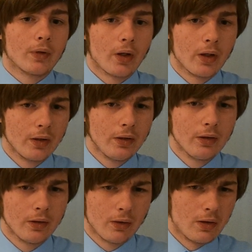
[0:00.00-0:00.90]

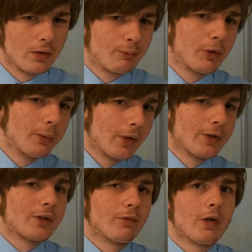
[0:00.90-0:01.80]
I, to be
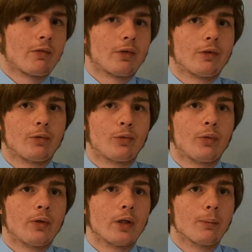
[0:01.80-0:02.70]
honest, have never
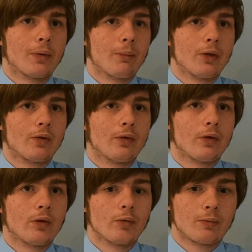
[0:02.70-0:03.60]
fully implemented a
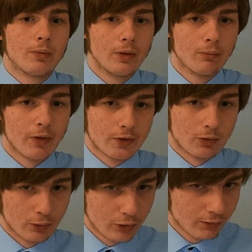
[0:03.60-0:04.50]
USB-based
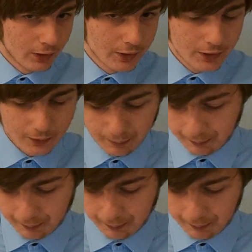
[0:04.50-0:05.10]
storage device.